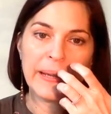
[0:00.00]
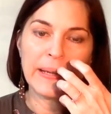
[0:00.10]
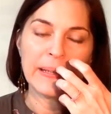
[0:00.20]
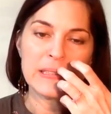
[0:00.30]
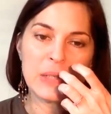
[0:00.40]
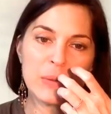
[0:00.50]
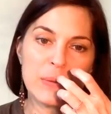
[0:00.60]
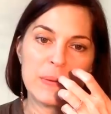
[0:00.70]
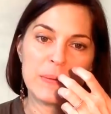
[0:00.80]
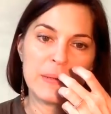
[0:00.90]
So
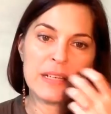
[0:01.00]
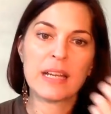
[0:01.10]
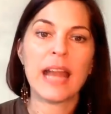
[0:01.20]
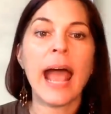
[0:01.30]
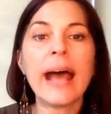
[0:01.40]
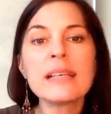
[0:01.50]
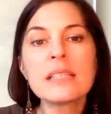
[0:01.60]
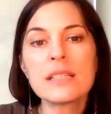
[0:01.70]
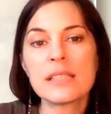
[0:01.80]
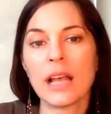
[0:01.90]
what you can ask
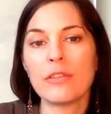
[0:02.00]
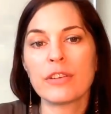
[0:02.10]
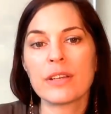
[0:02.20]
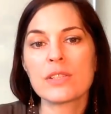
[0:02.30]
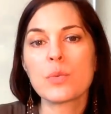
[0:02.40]
yourself here is,